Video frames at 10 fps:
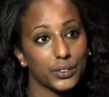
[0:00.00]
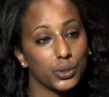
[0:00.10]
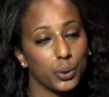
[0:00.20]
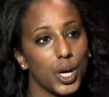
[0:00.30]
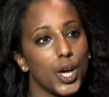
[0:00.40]

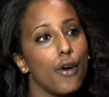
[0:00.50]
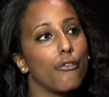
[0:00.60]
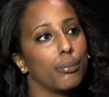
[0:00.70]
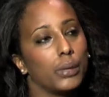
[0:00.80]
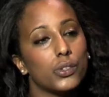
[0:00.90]
So
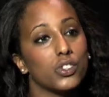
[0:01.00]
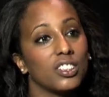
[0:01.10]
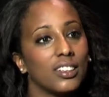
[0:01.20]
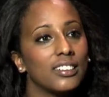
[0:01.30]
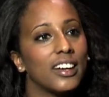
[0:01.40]
for me to
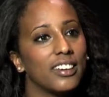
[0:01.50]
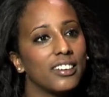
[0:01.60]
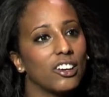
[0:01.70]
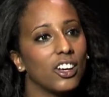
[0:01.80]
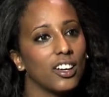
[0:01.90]
sell the
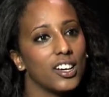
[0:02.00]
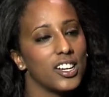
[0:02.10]
idea